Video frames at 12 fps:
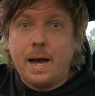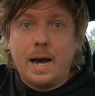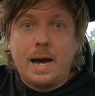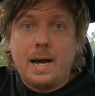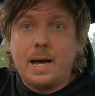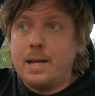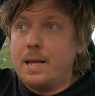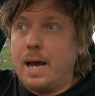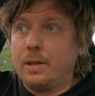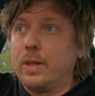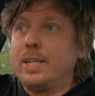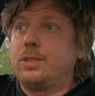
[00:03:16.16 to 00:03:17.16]

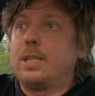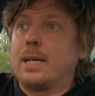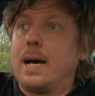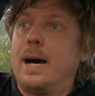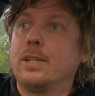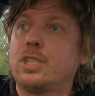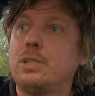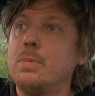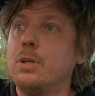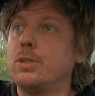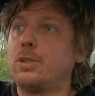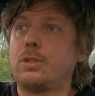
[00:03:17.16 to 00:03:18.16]
Unless the
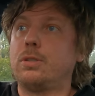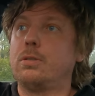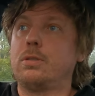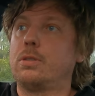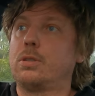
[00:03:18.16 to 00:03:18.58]
customers